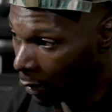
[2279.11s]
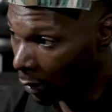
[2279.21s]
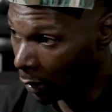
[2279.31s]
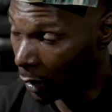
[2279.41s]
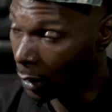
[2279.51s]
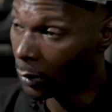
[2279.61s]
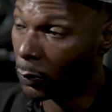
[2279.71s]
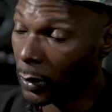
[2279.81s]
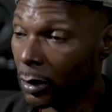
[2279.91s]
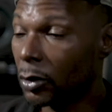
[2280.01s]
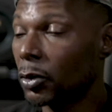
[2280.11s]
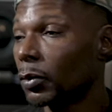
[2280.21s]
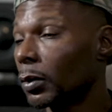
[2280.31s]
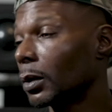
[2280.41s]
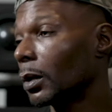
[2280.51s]
Like, a week or
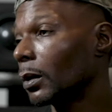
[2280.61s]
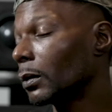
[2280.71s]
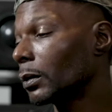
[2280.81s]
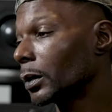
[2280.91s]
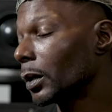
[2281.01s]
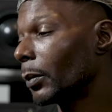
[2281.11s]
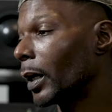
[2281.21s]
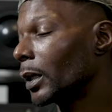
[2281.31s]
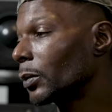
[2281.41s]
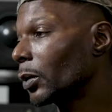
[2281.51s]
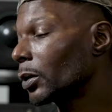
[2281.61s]
two ago, somebody spoke